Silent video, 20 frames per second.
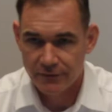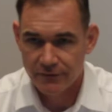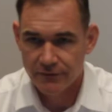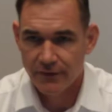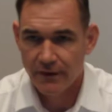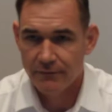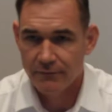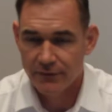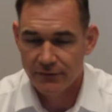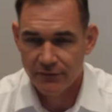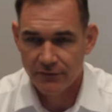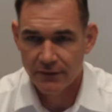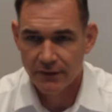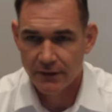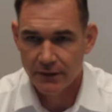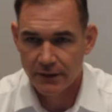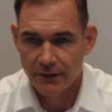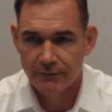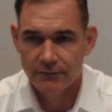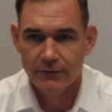is obviously,
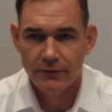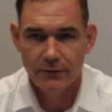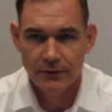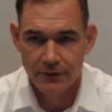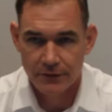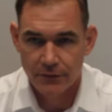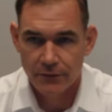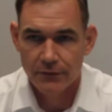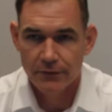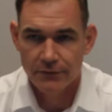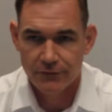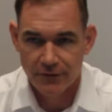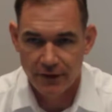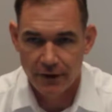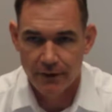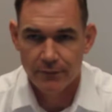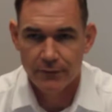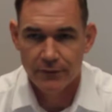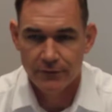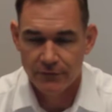even though they know their
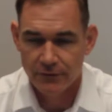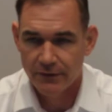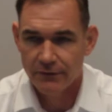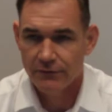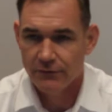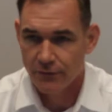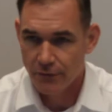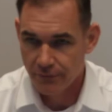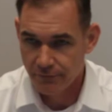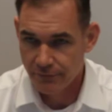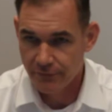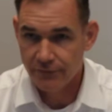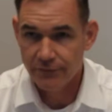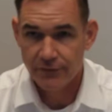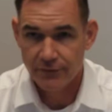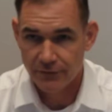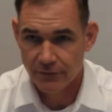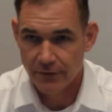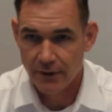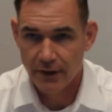job, is nervous.
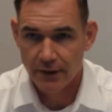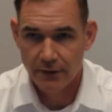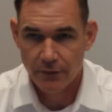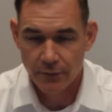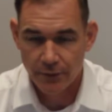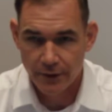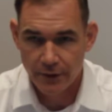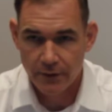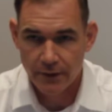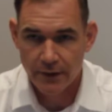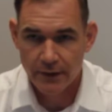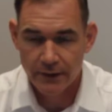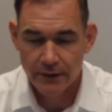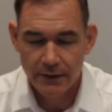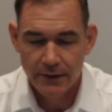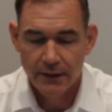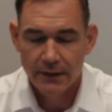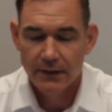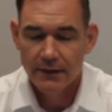There's a lot going on.